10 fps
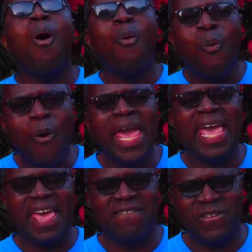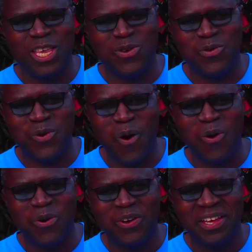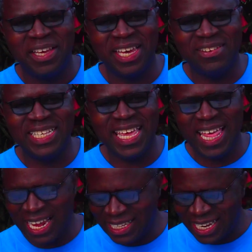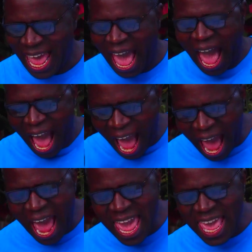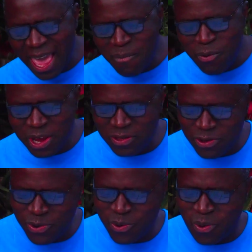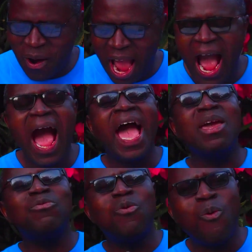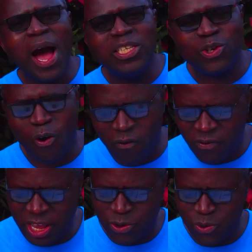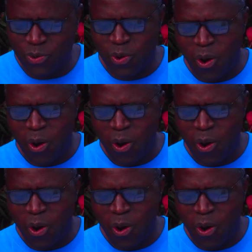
wherever you go. Can you say that? I am with you. I will watch over you